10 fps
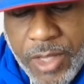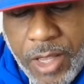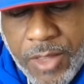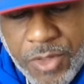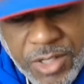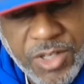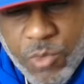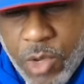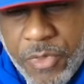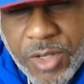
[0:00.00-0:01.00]
And this is
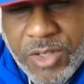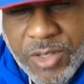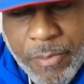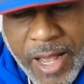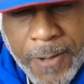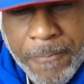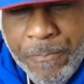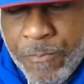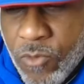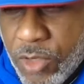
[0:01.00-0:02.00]
what this is about.
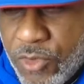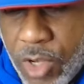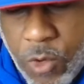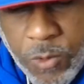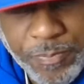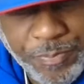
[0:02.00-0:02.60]
So